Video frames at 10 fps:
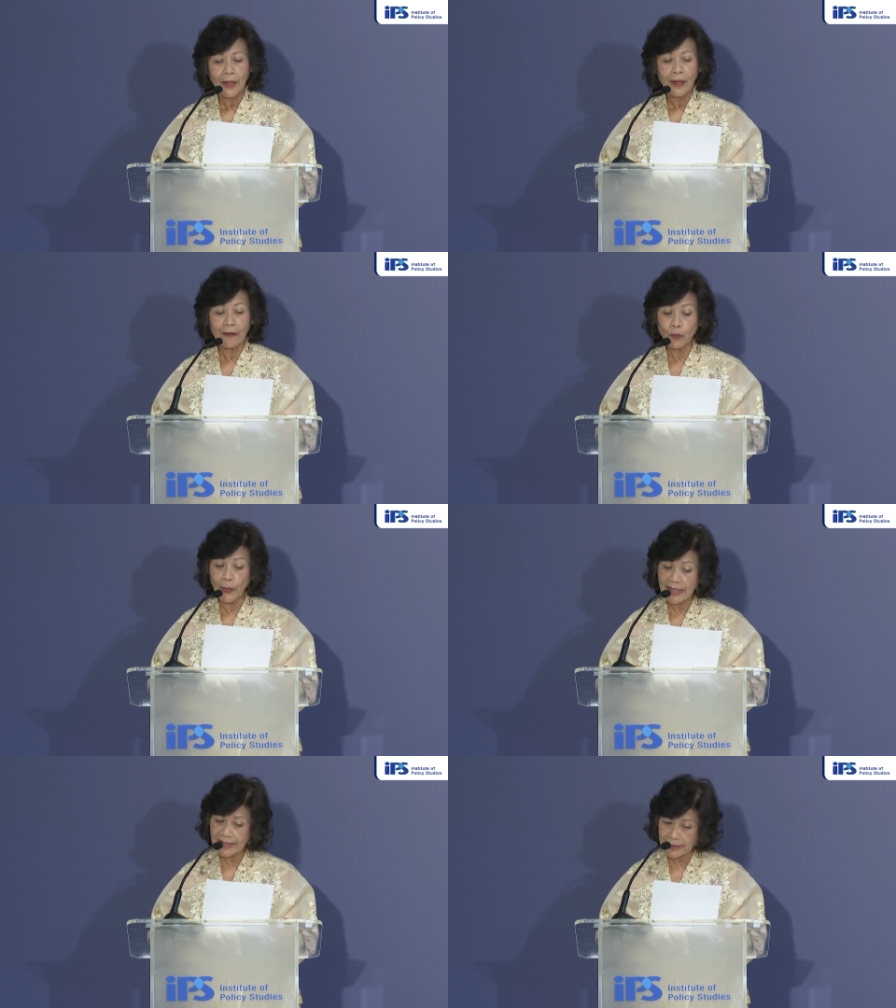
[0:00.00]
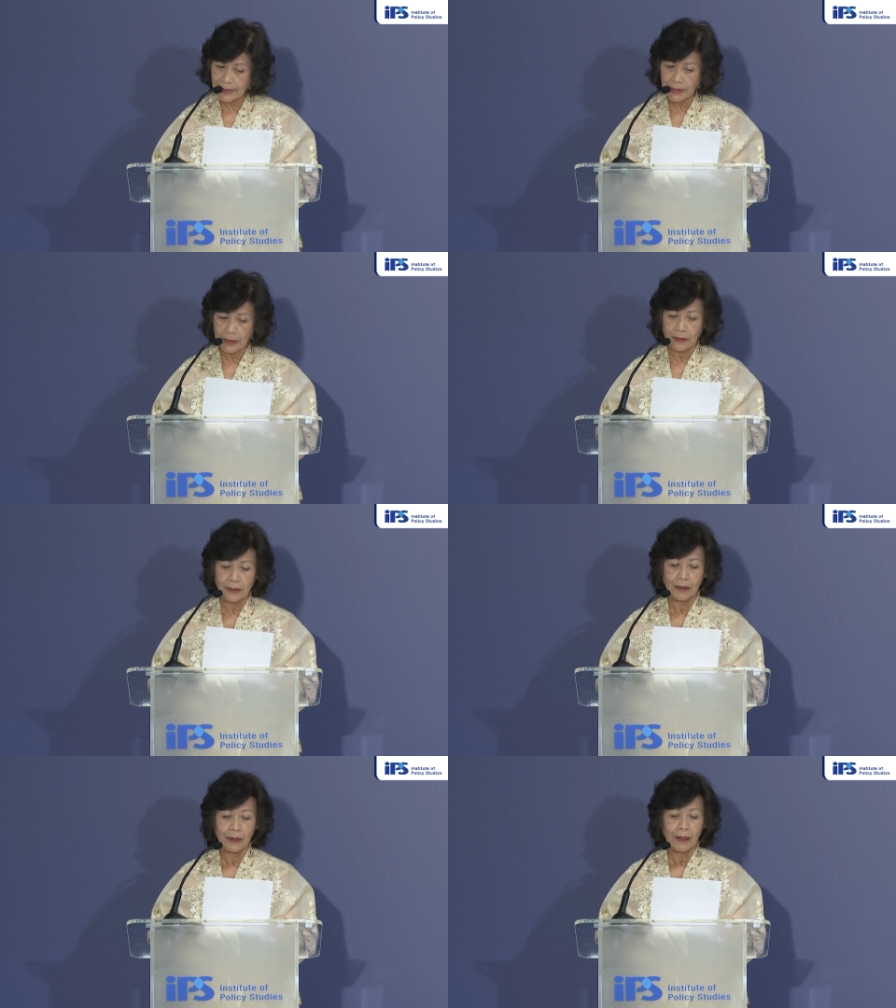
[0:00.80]
If we
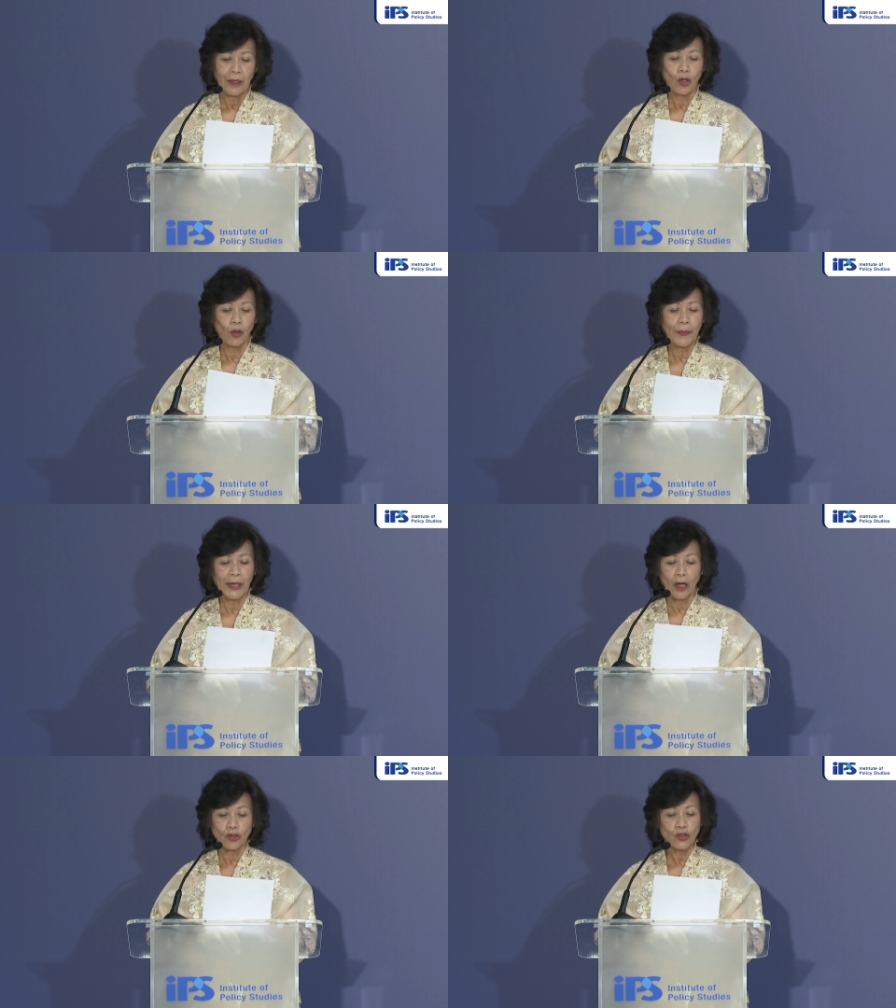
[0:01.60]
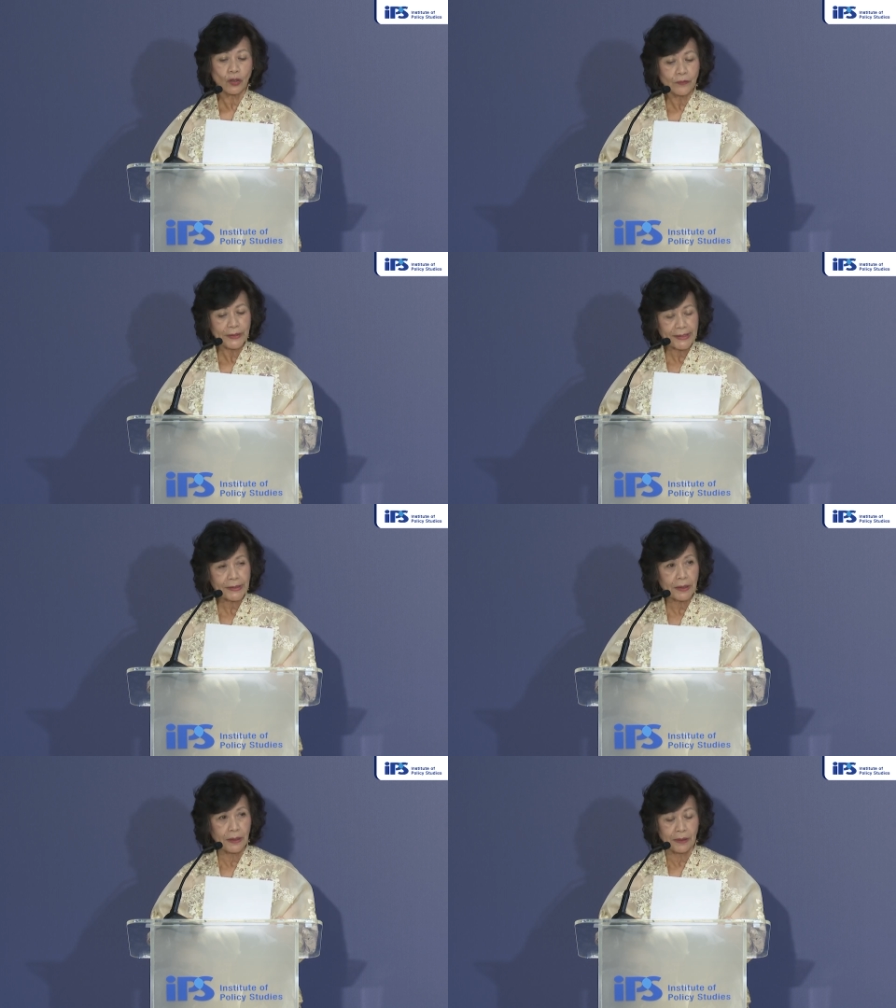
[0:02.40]
succeed, it'll be our children's
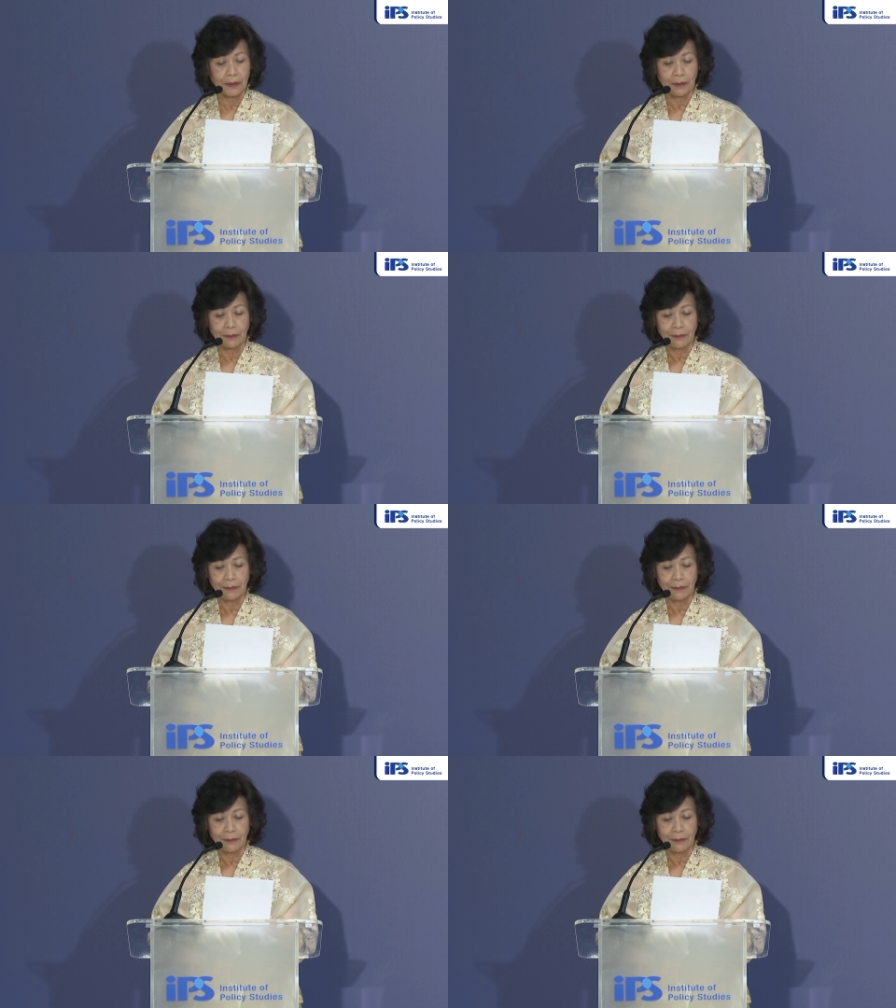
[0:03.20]
turn